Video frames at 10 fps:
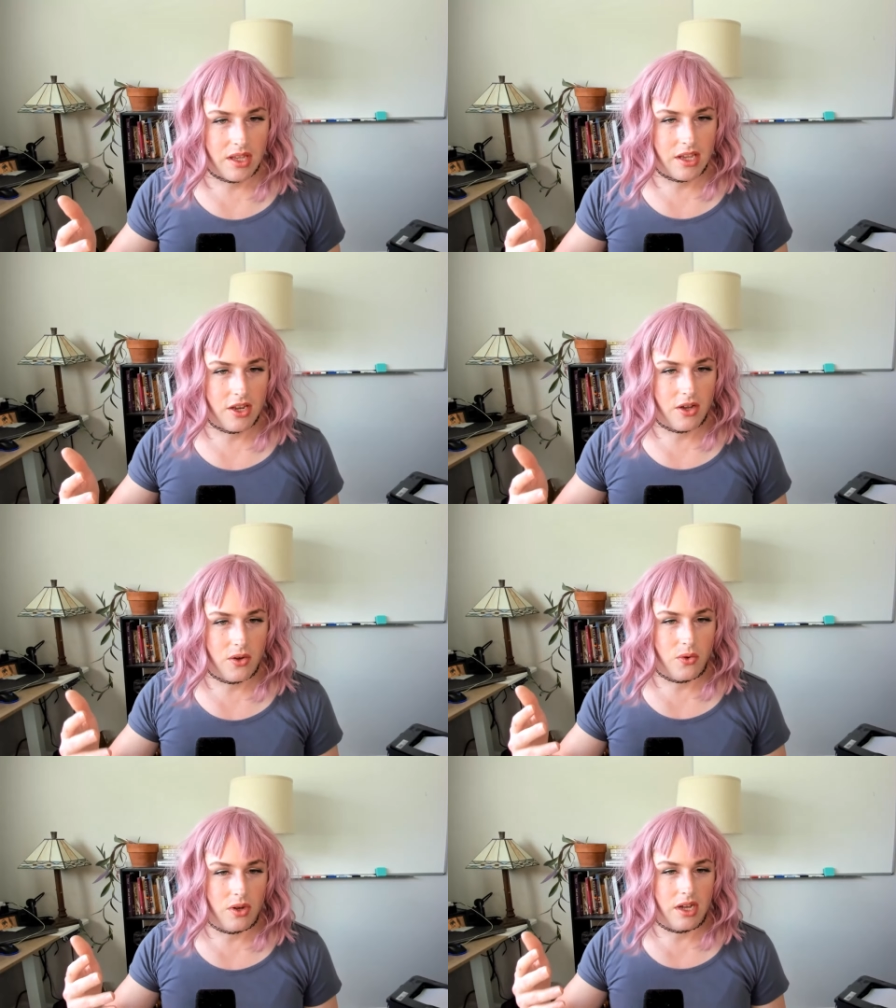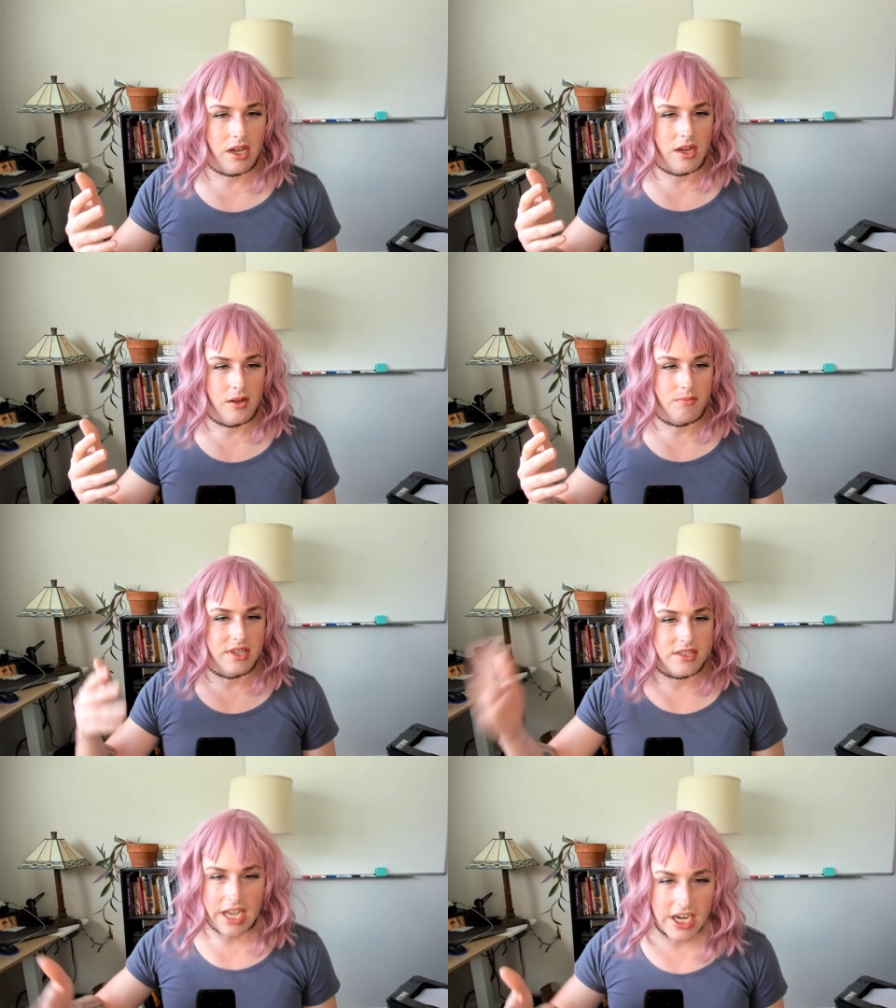
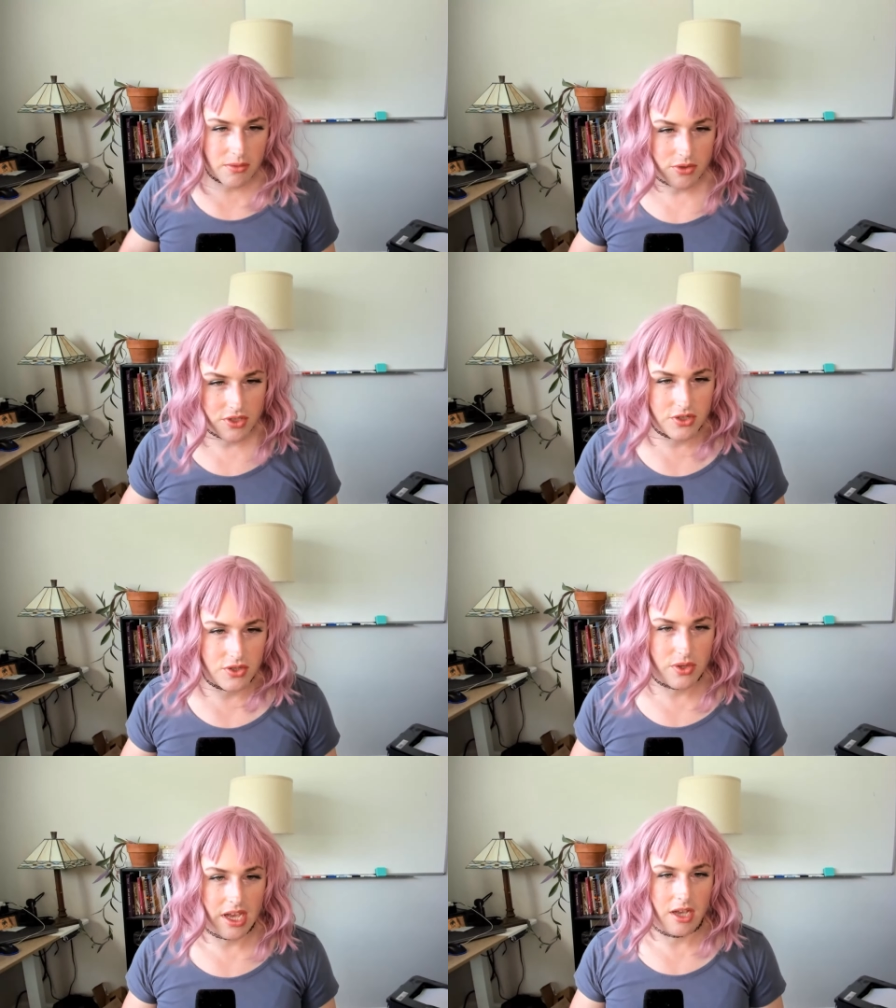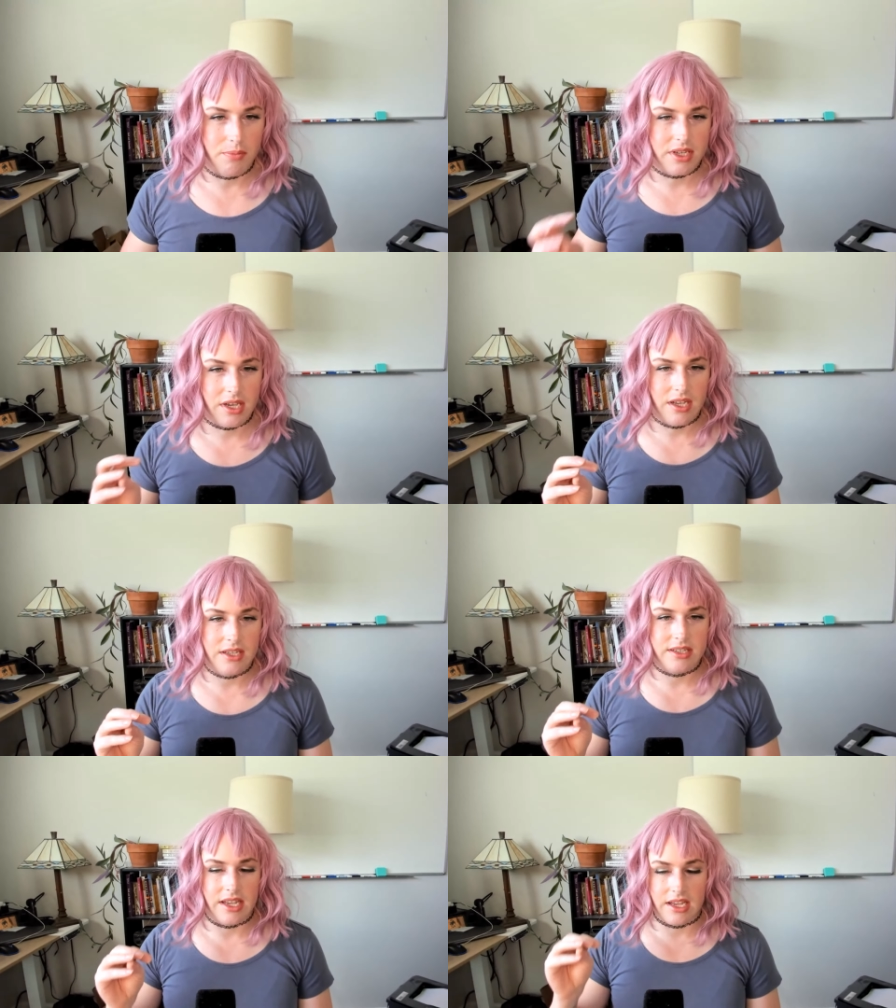desirable to do that,
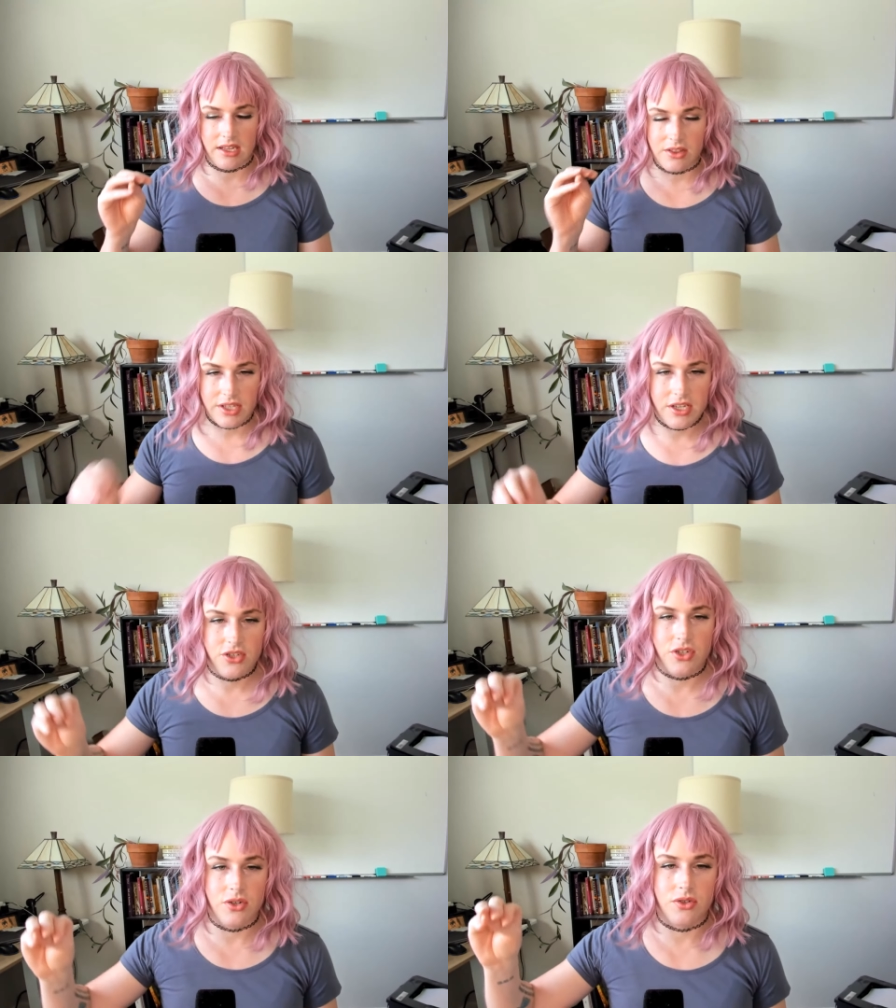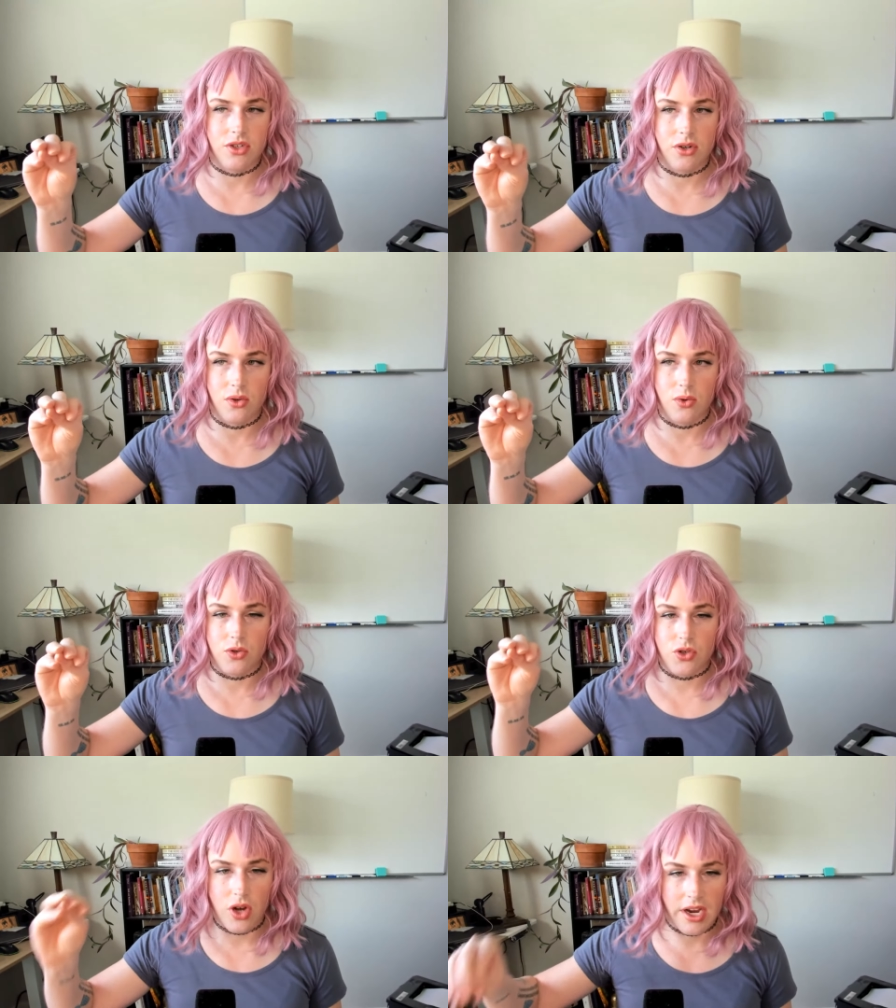because it leads you to
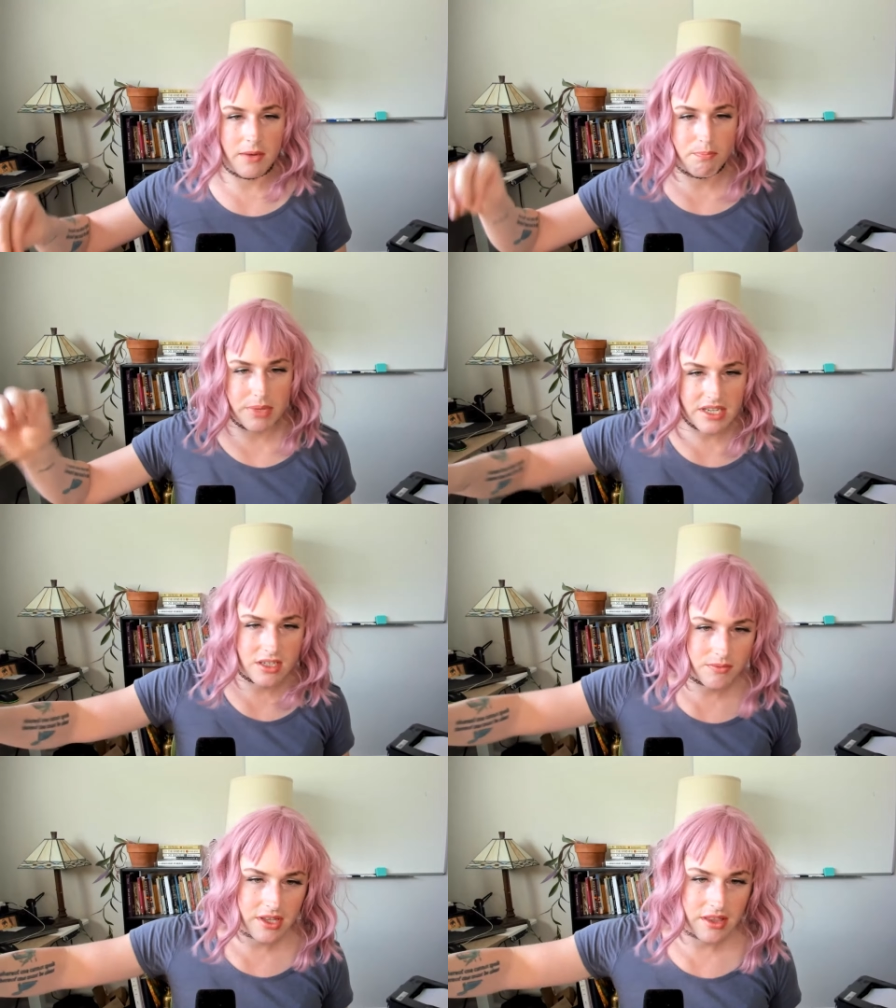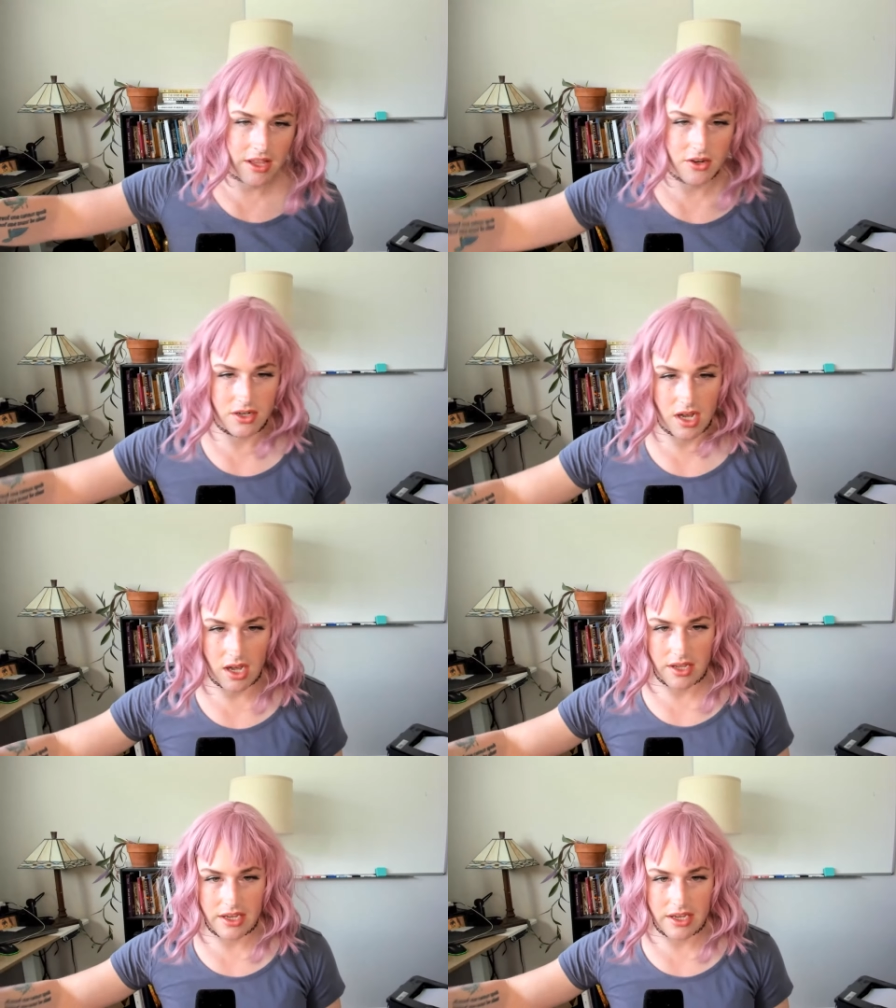try and be something that you're not.